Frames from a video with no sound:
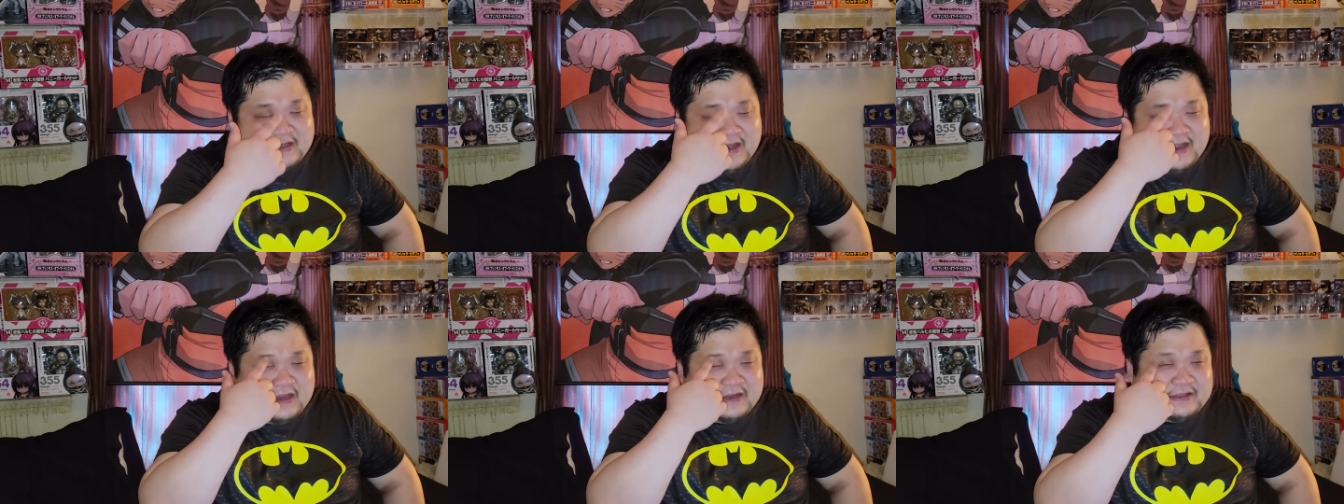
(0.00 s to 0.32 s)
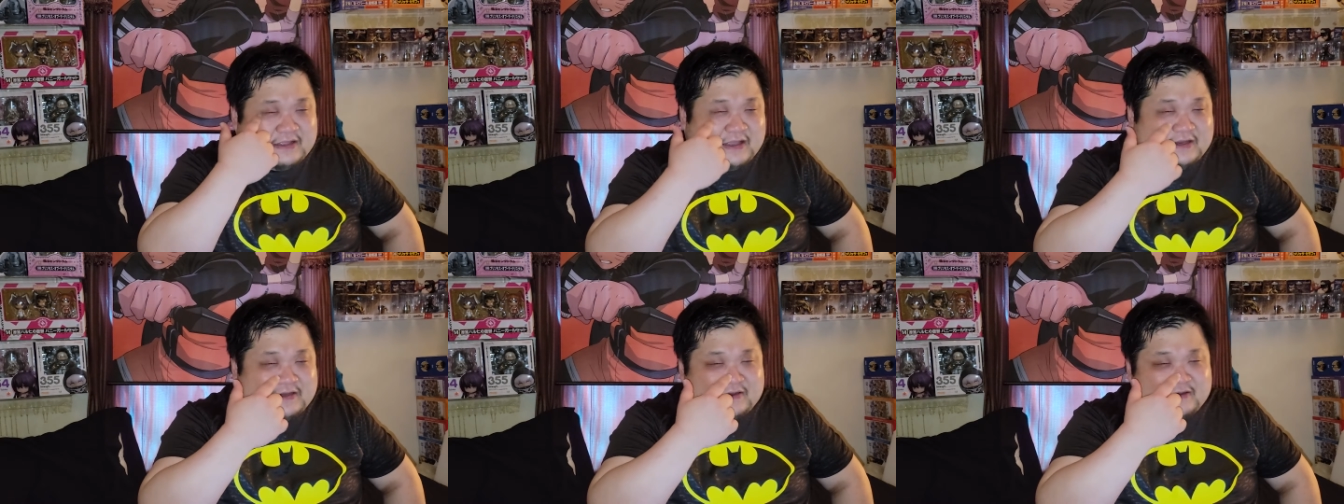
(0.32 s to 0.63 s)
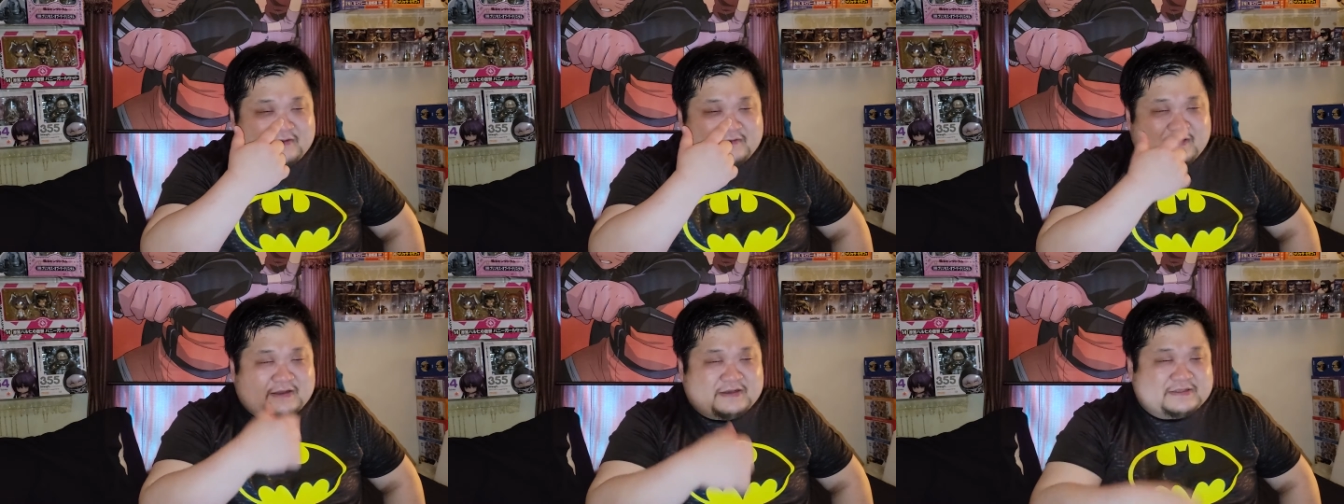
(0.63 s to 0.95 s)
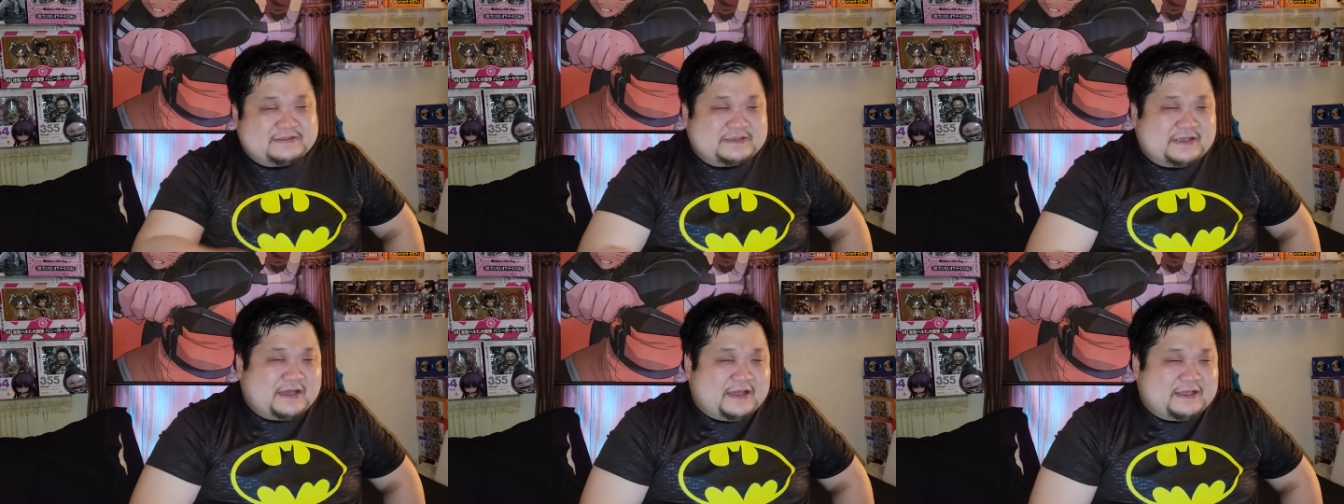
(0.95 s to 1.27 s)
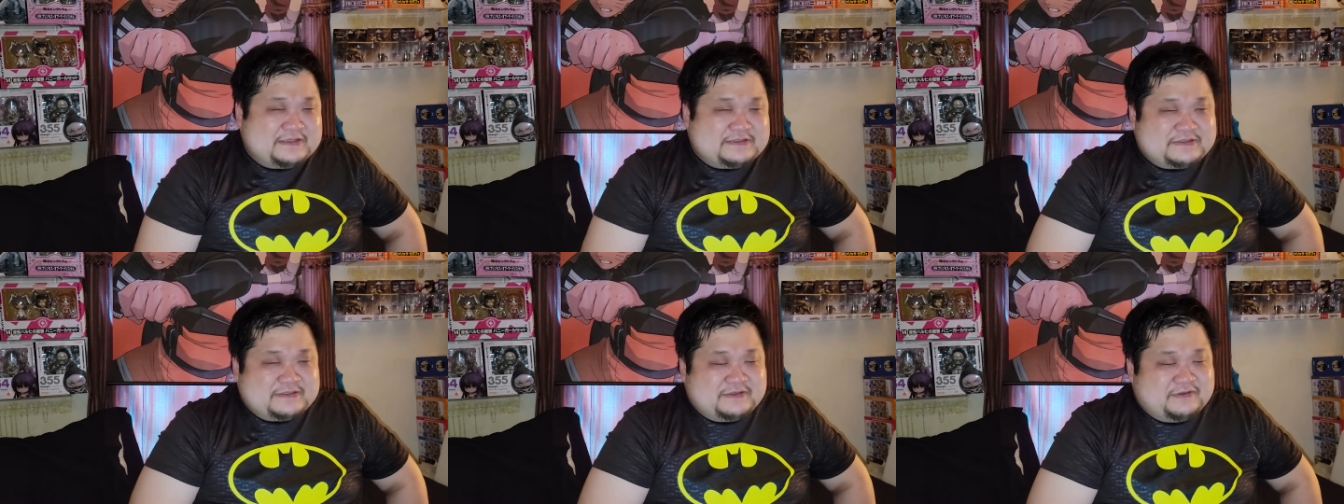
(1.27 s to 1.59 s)
eyeliner around his
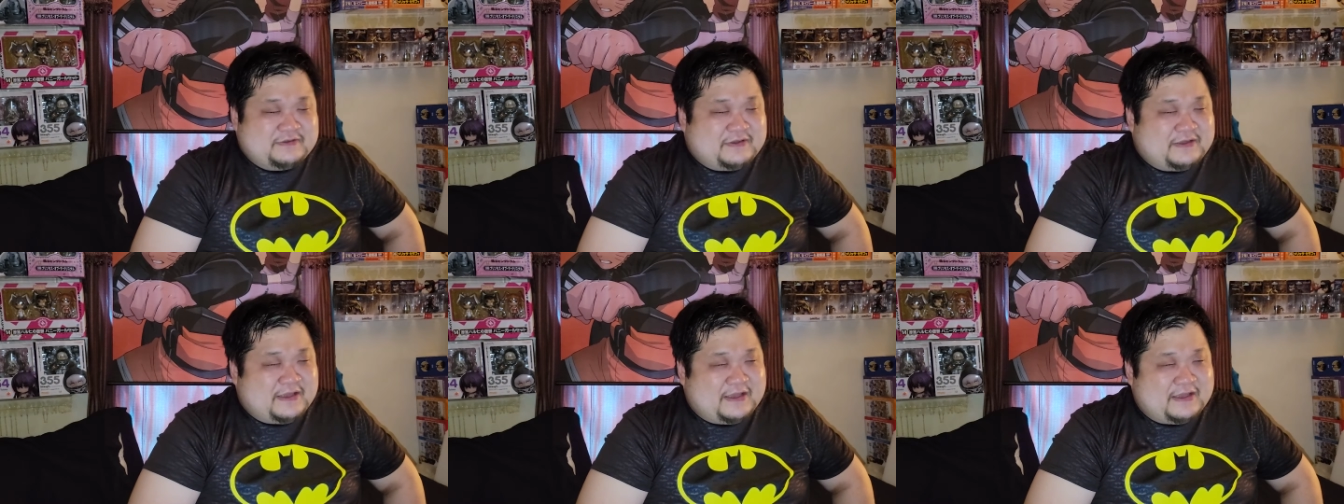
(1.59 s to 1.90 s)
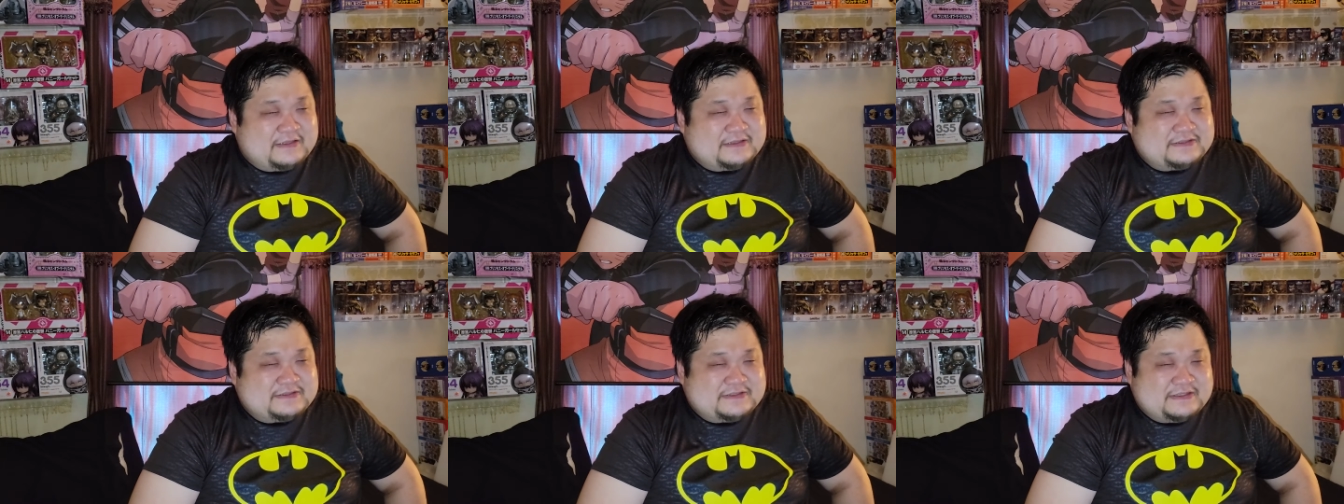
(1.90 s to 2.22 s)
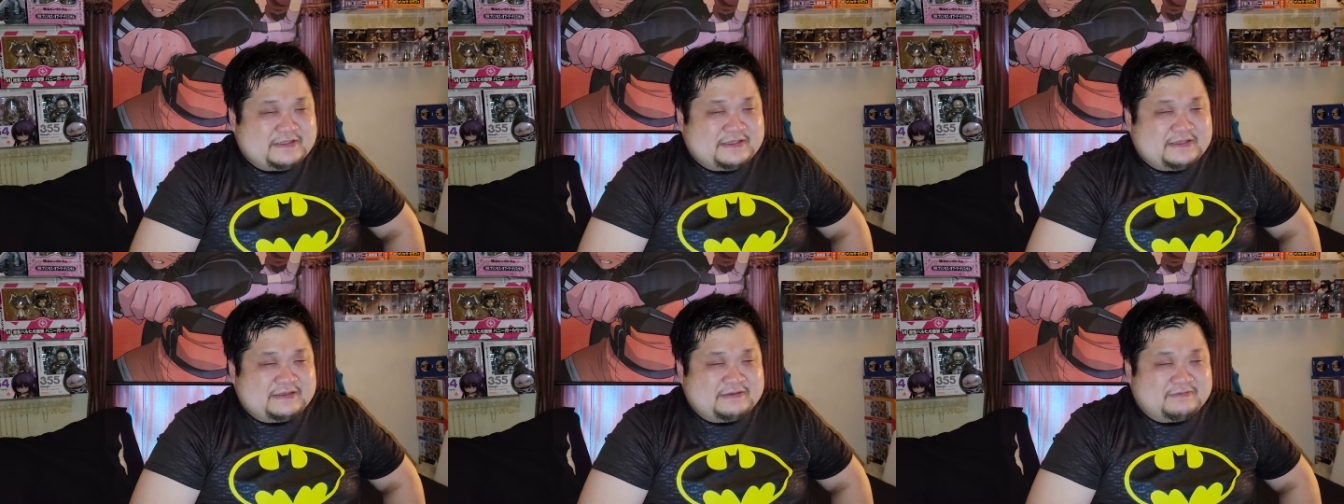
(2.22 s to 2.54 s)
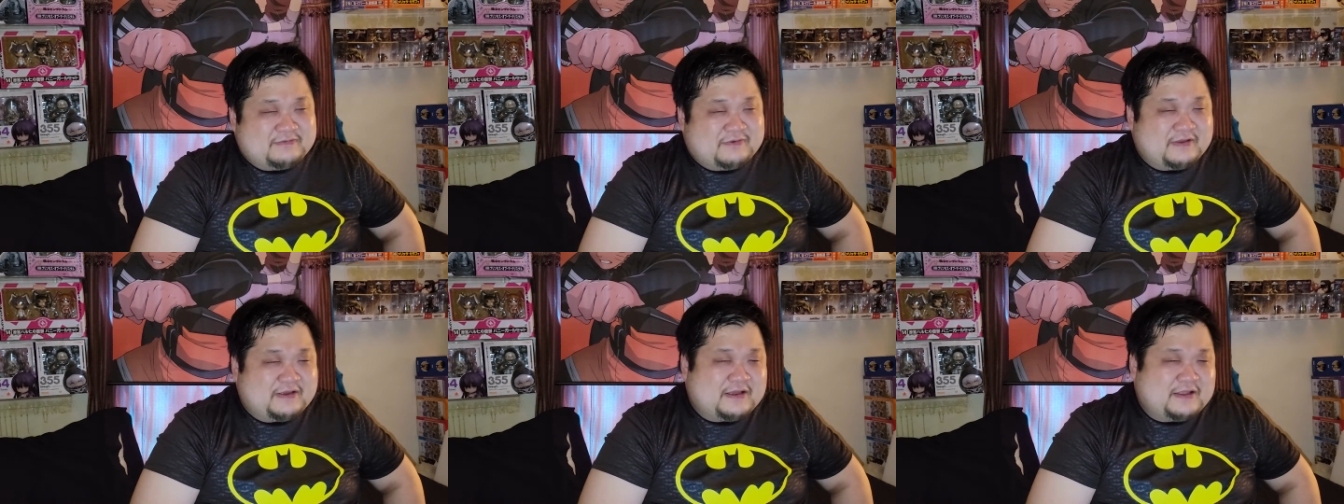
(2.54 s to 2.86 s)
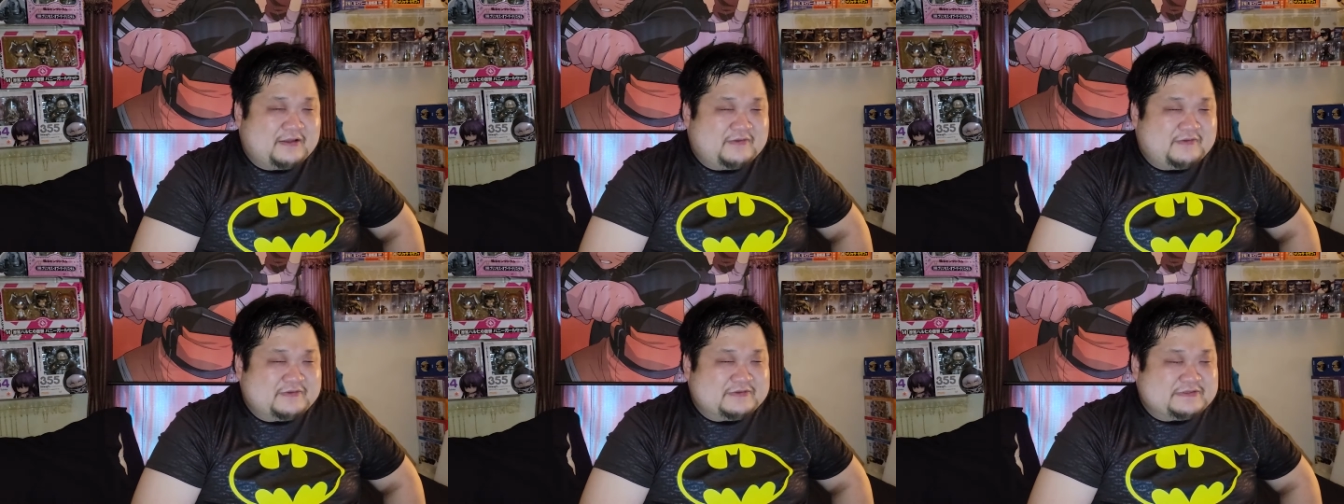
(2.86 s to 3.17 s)
eyes so you can't see what
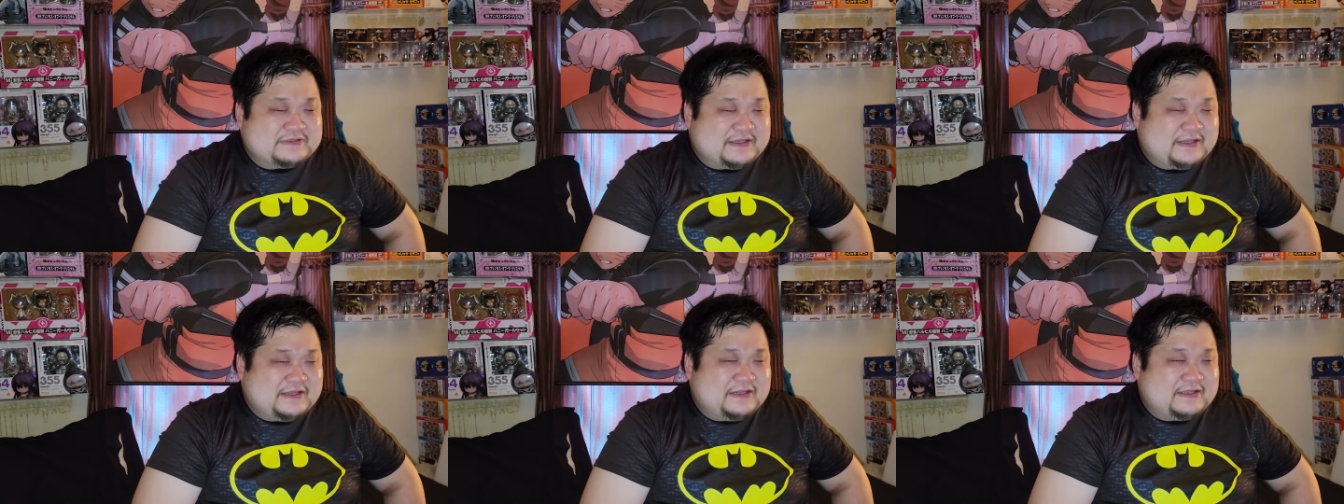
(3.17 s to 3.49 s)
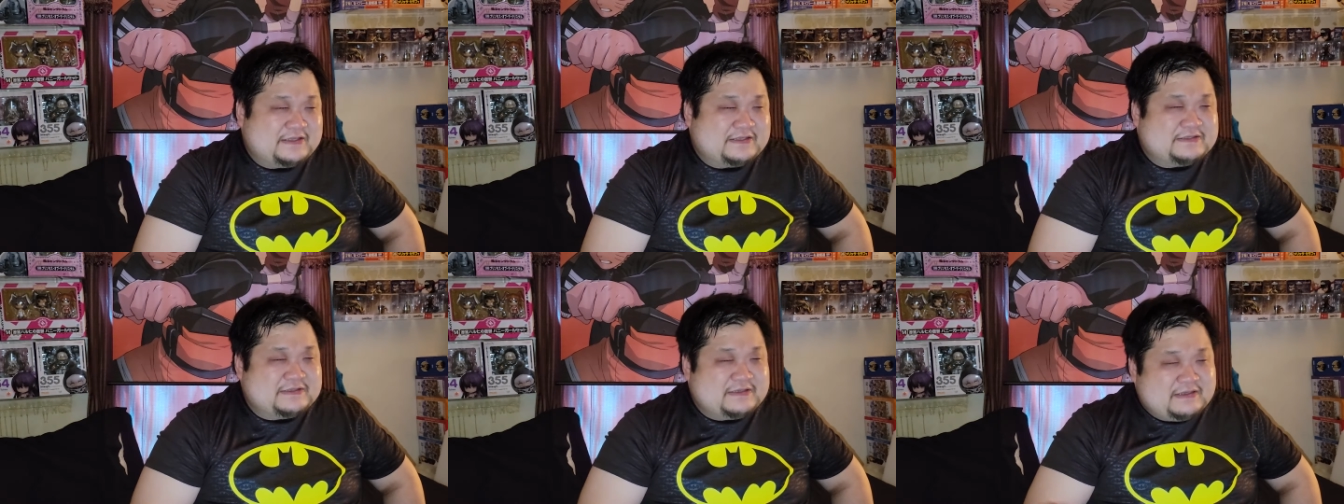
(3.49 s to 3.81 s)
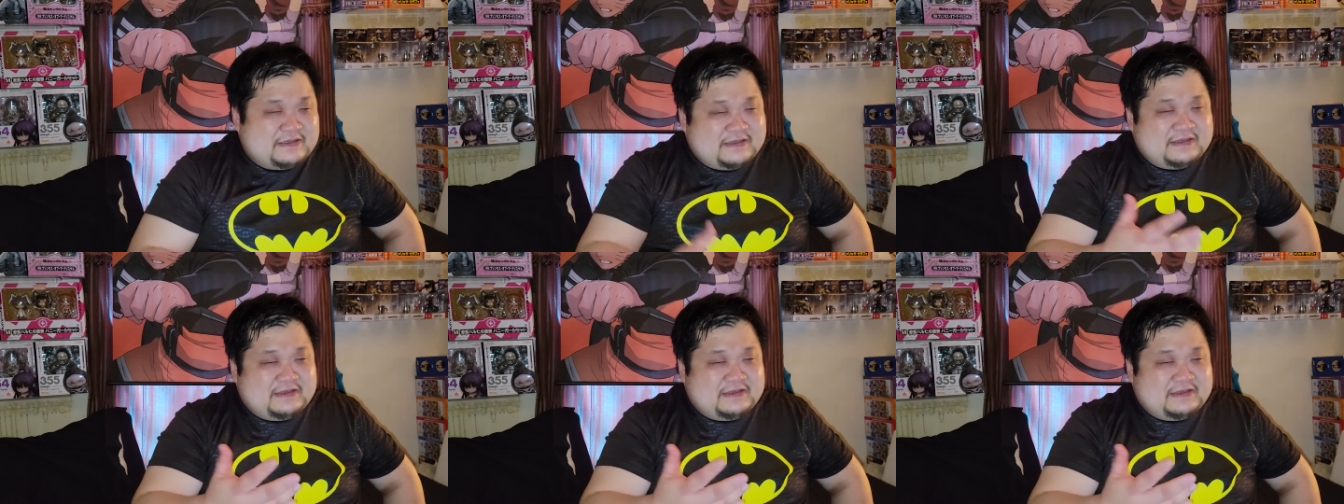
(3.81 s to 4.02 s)
color his skin is,